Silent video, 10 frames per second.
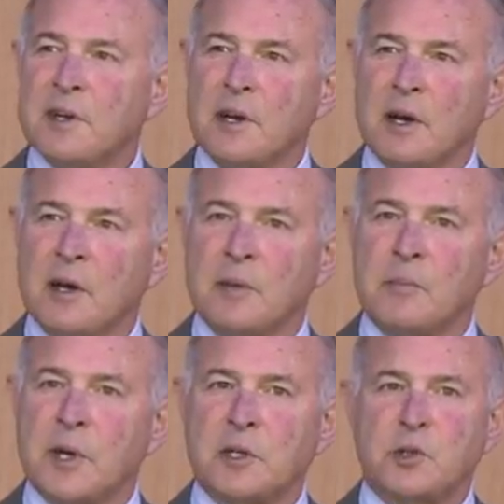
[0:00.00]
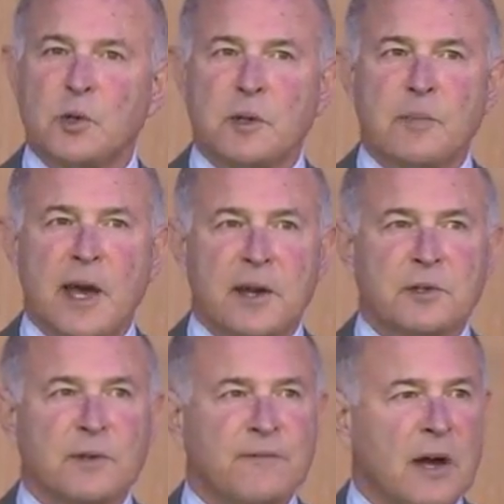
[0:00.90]
Um, but it's true that
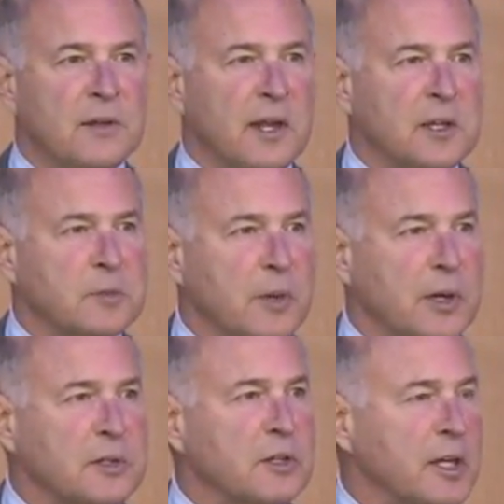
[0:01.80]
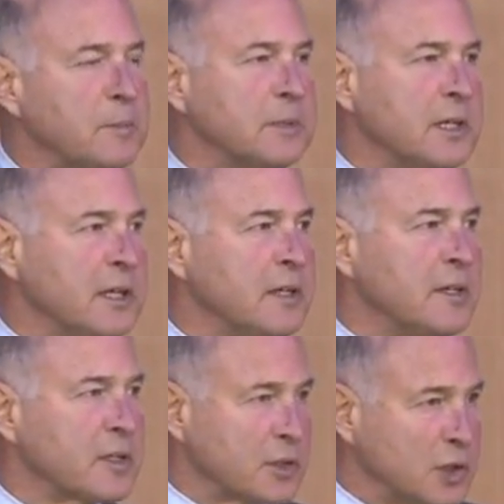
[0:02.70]
Madison found that experience deeply
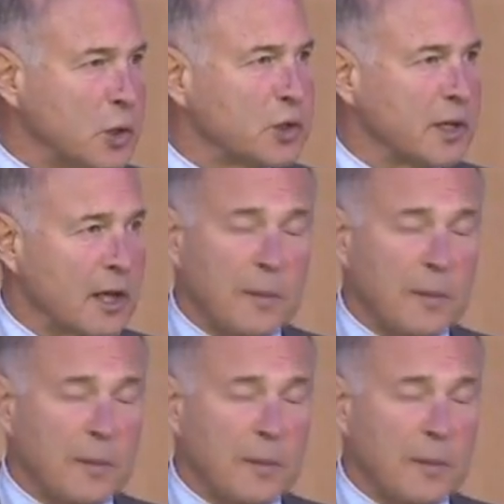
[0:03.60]
disillusioning.